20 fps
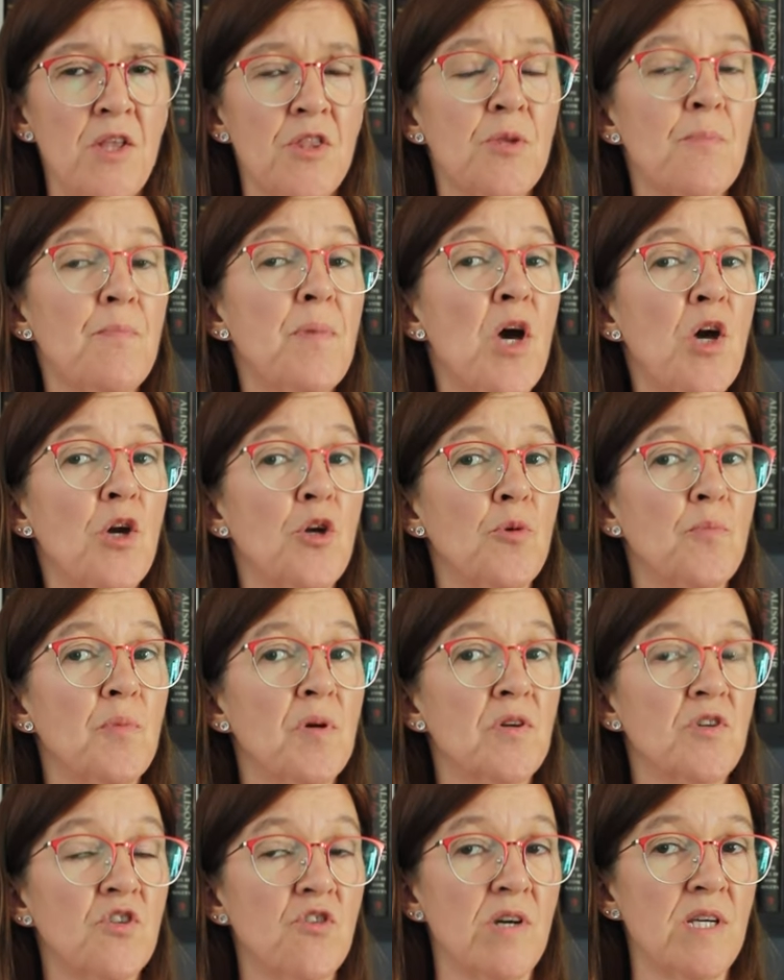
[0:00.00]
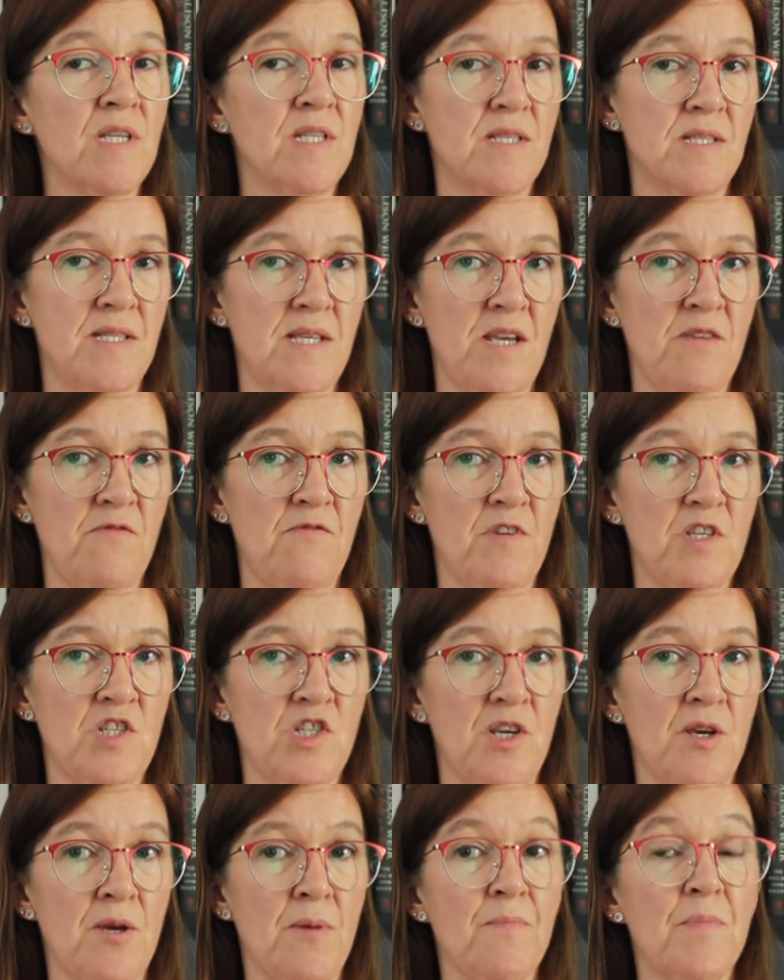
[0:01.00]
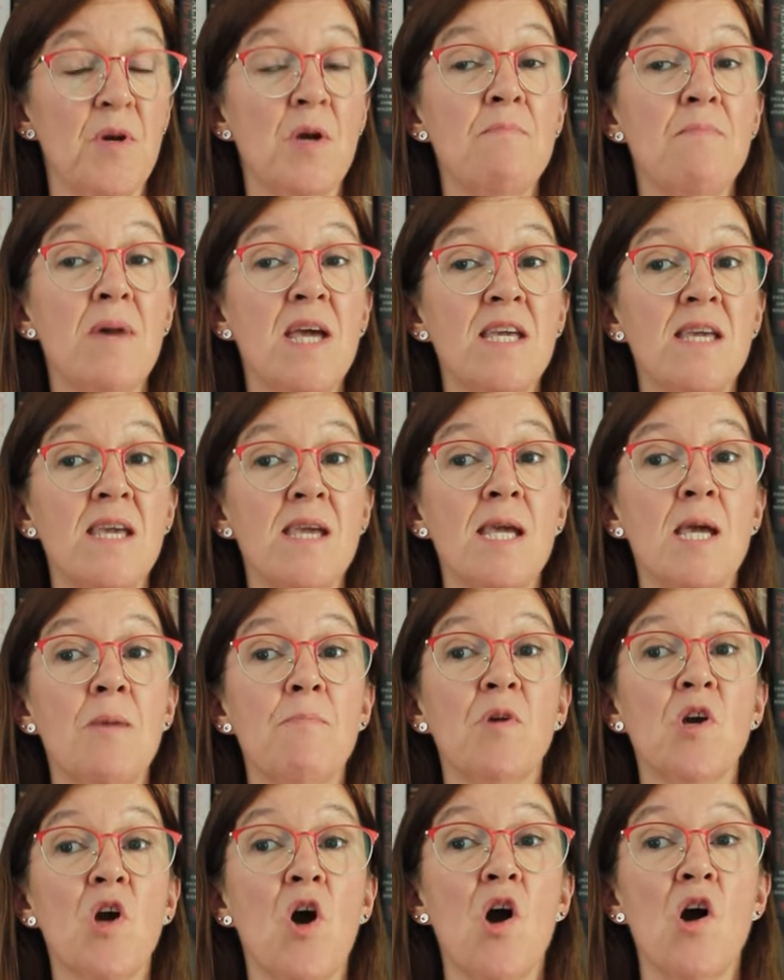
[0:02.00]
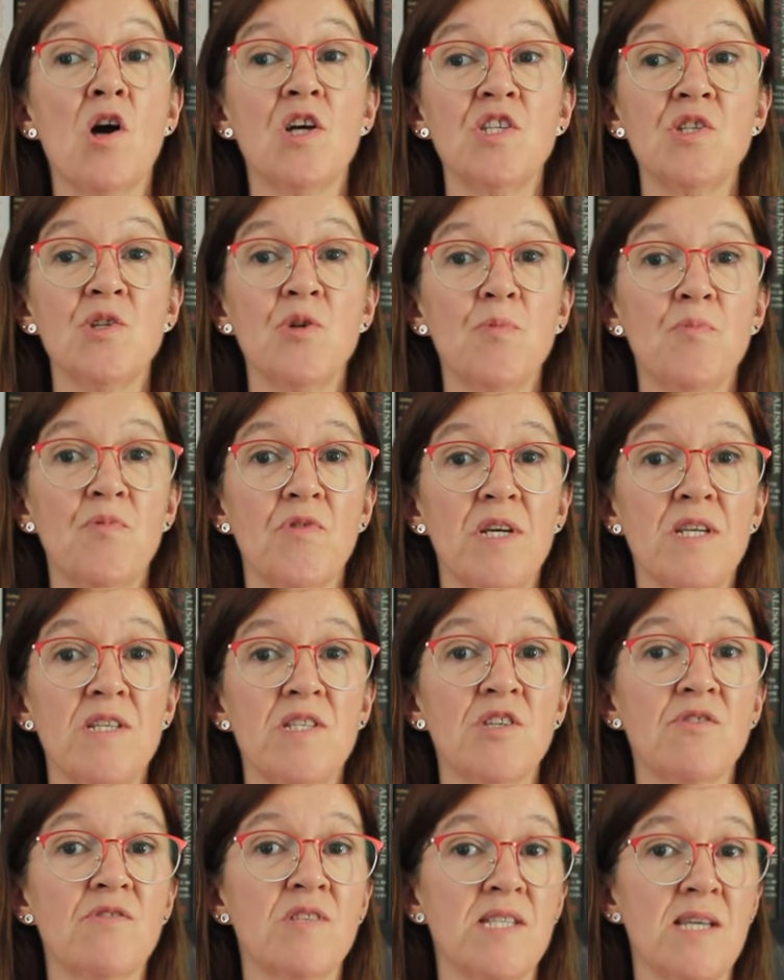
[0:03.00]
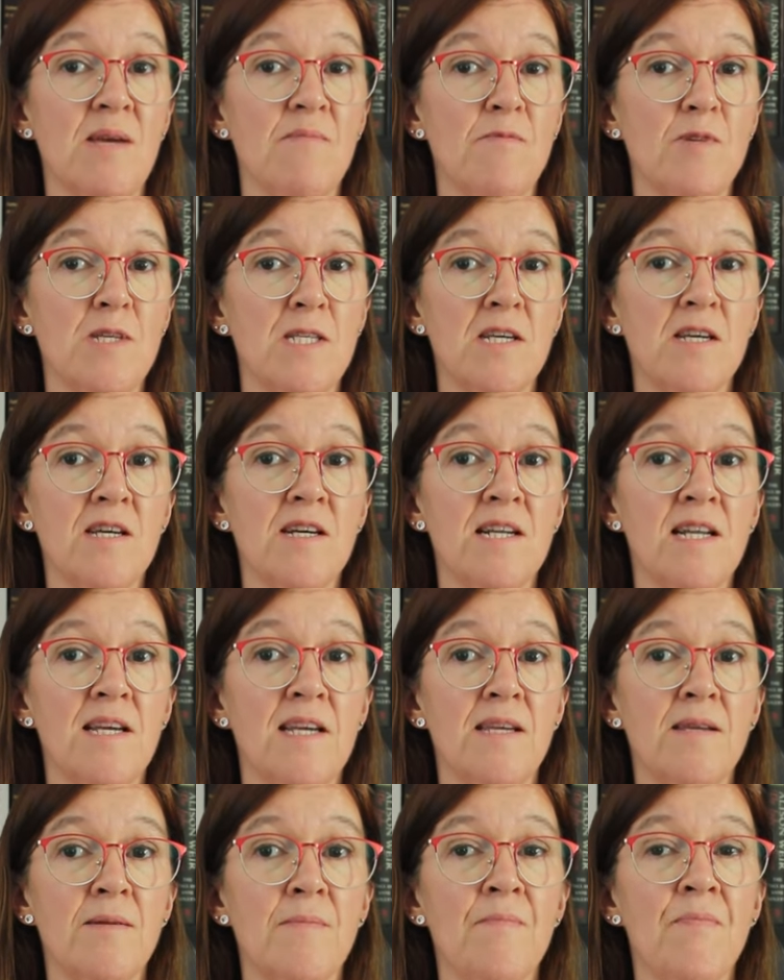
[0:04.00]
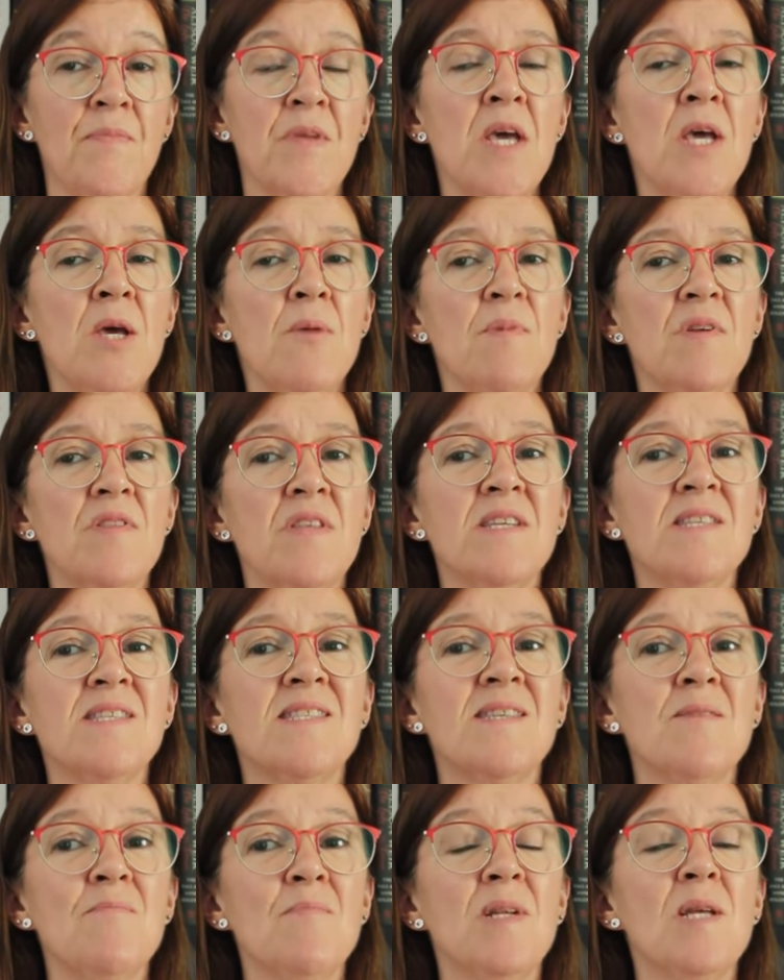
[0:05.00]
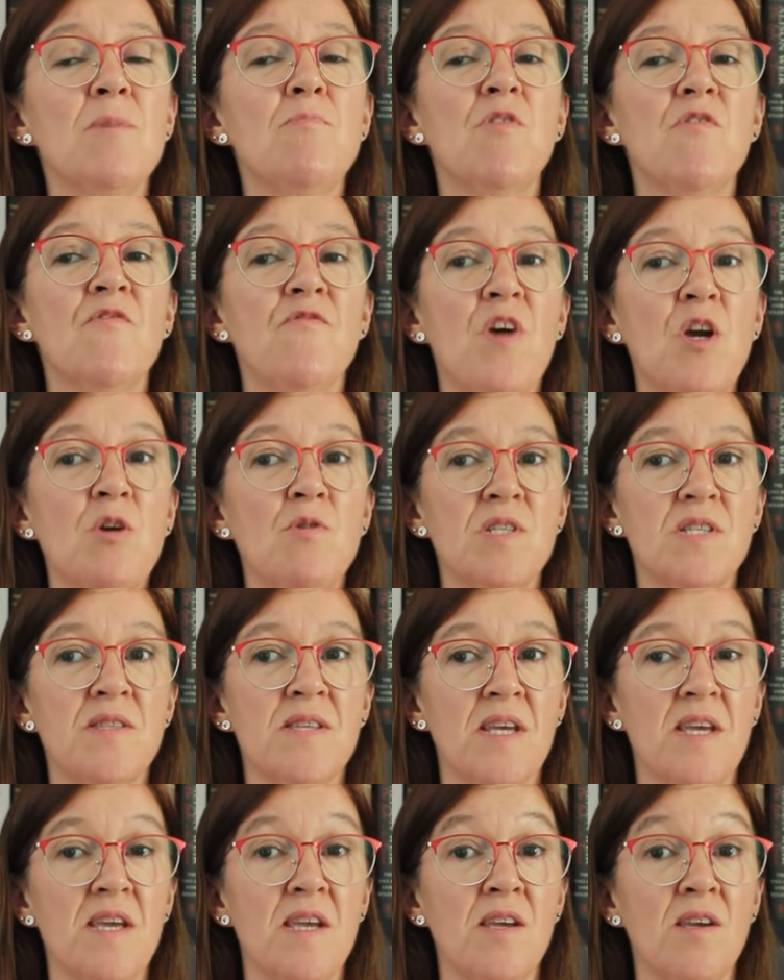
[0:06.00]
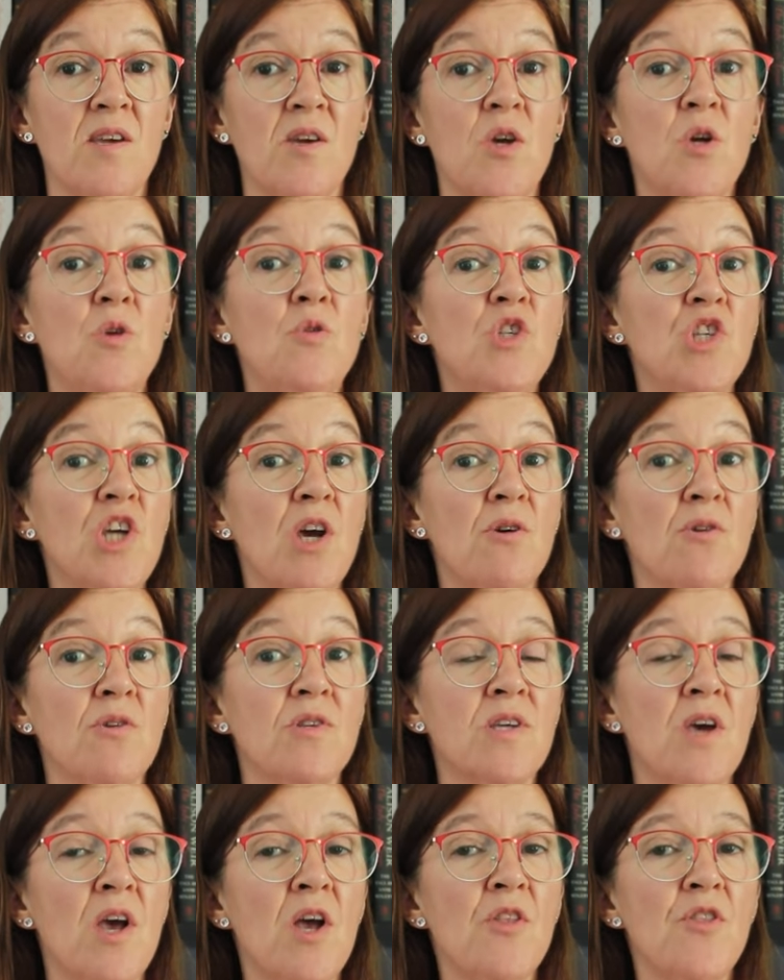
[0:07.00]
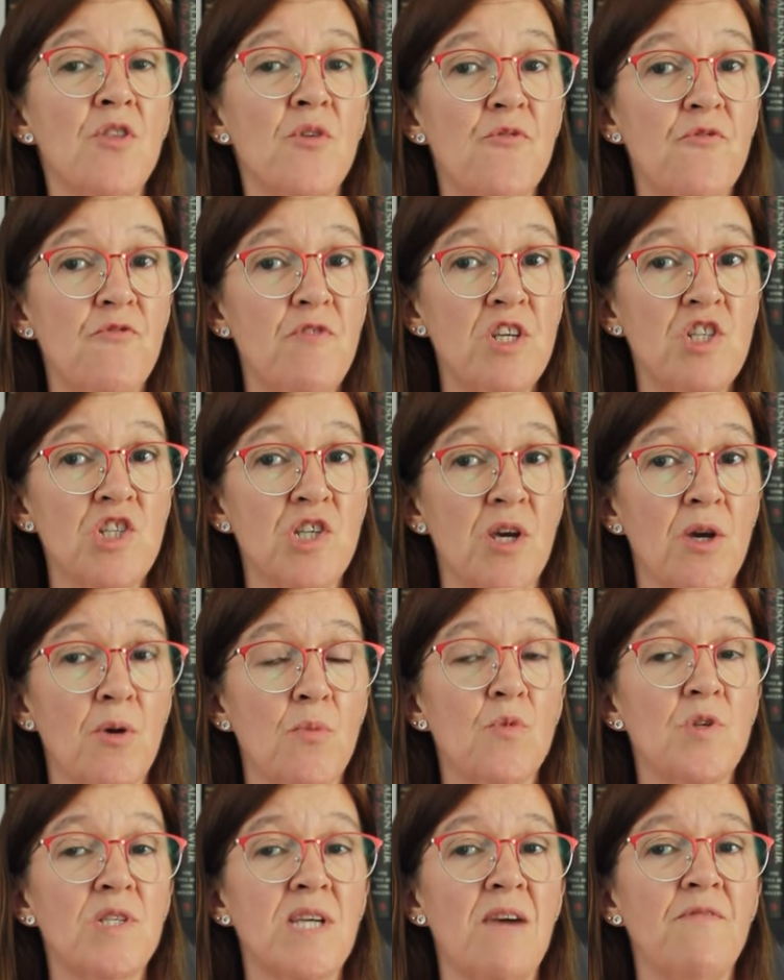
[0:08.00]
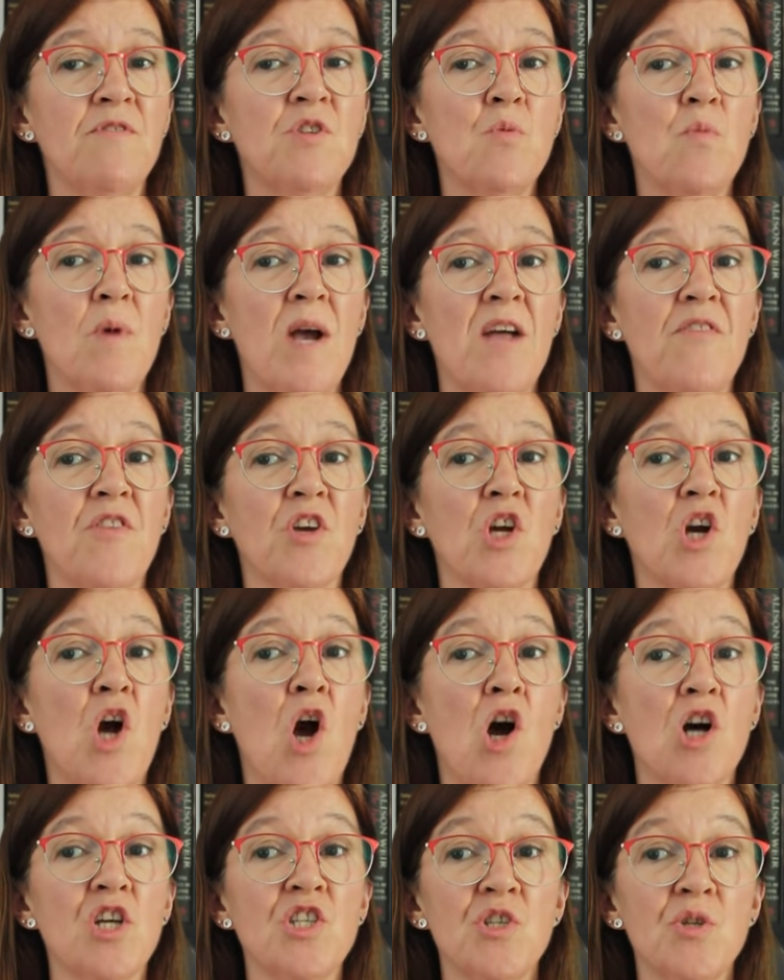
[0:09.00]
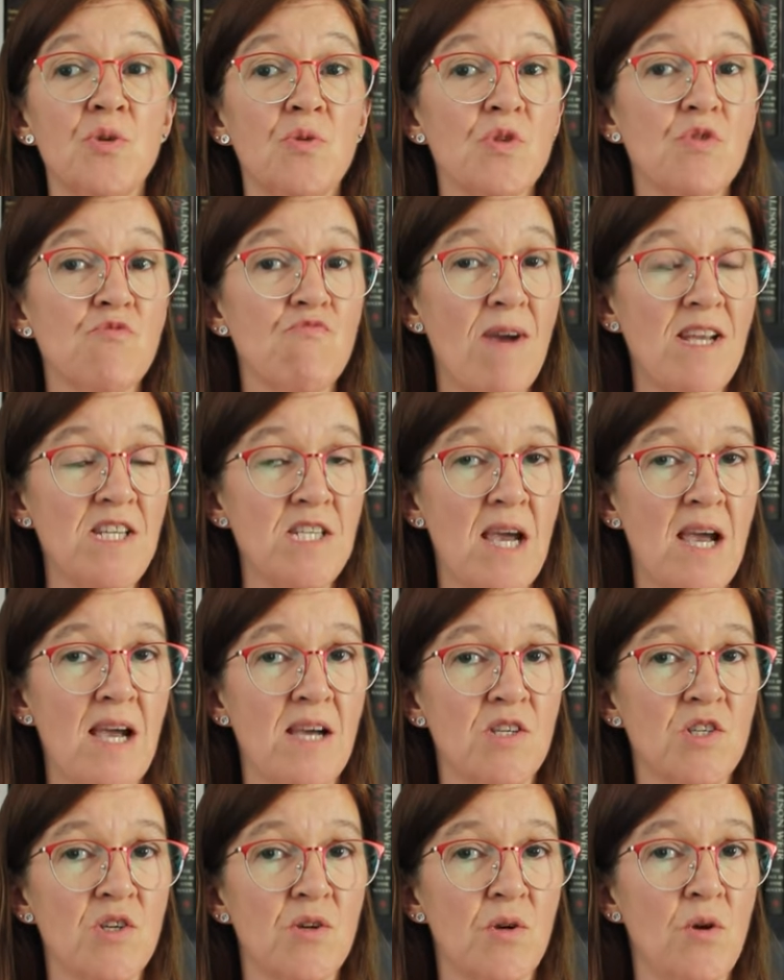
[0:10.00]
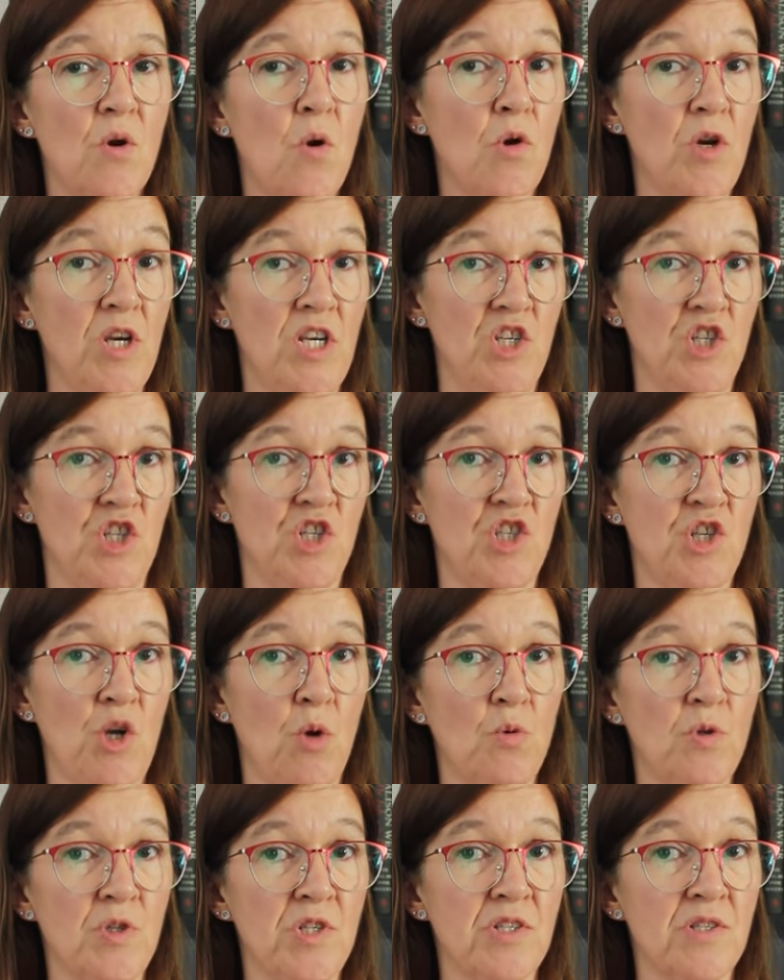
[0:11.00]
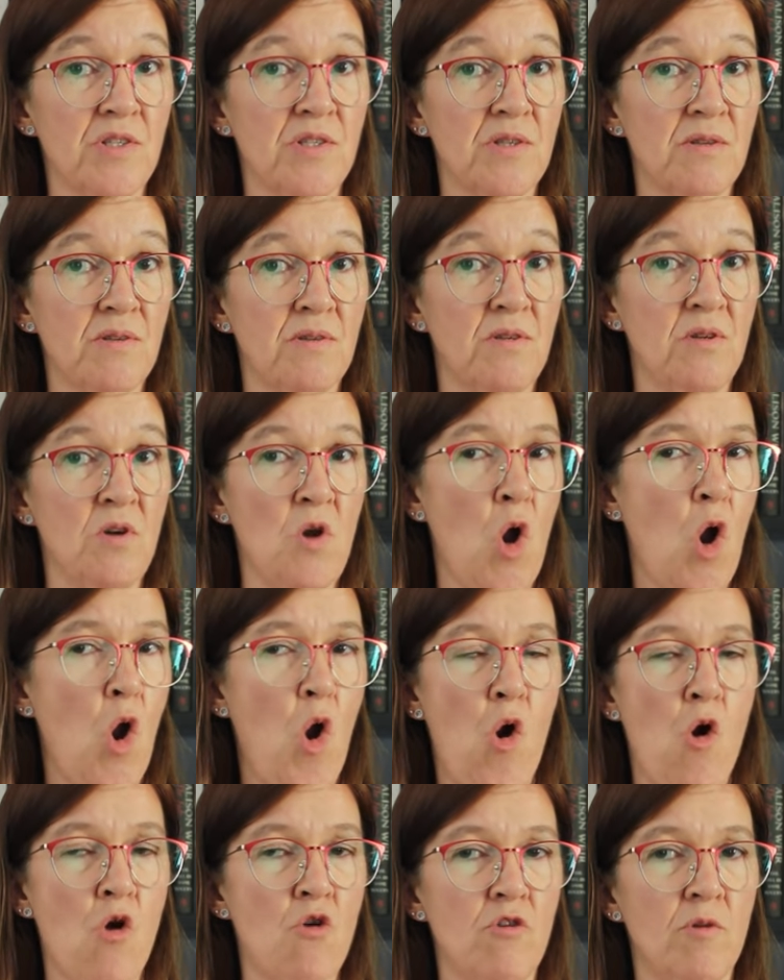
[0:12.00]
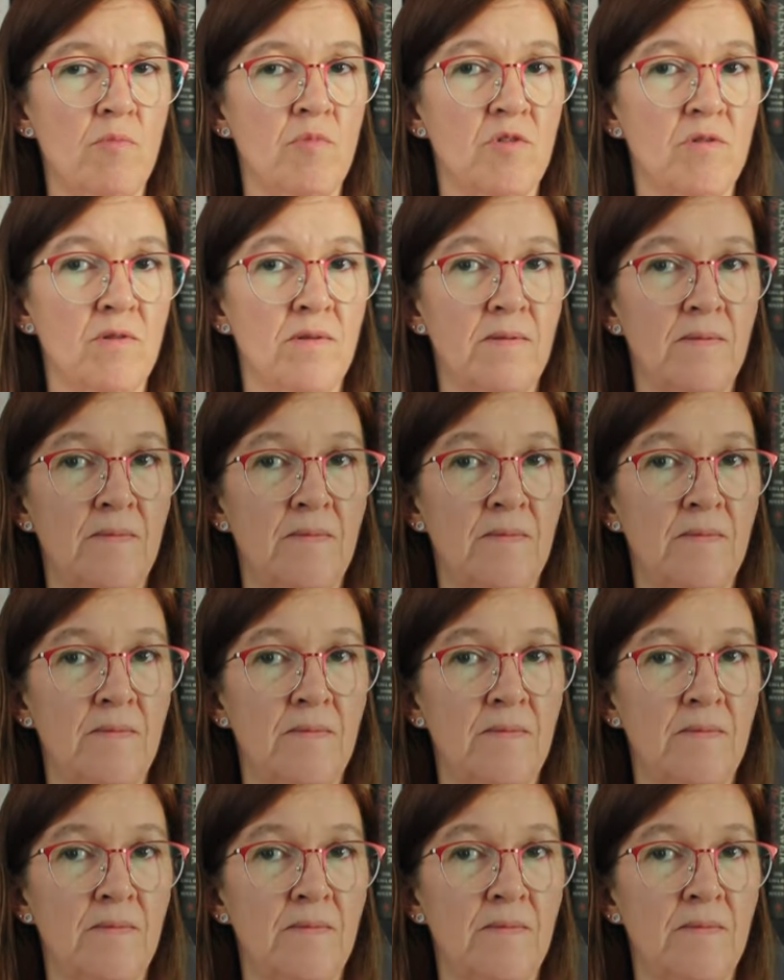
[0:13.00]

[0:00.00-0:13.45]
The Pope tried to save Fisher by making him Cardinal Priest of San Vitale, but this simply provoked the king, who joked that Fisher would have to wear the Cardinal's red hat on his shoulders. Horrible.